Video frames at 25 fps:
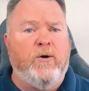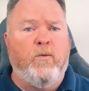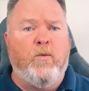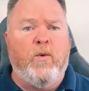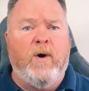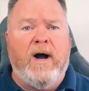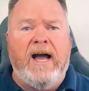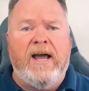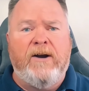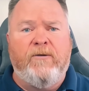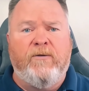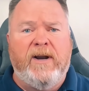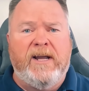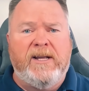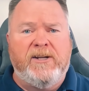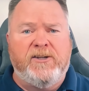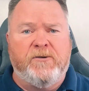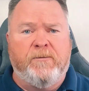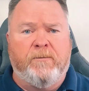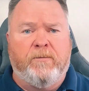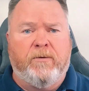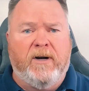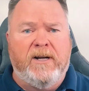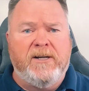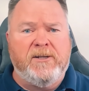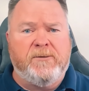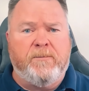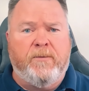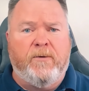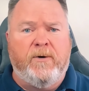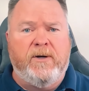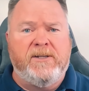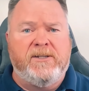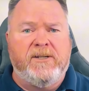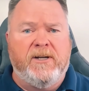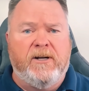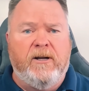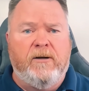wide range of price
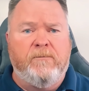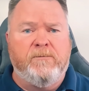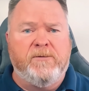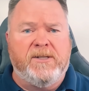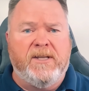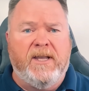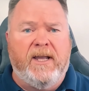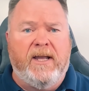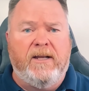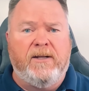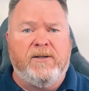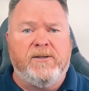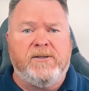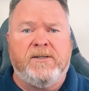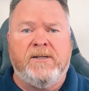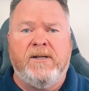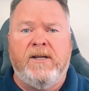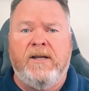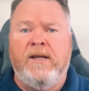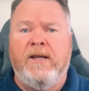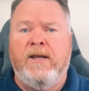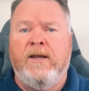points and home styles,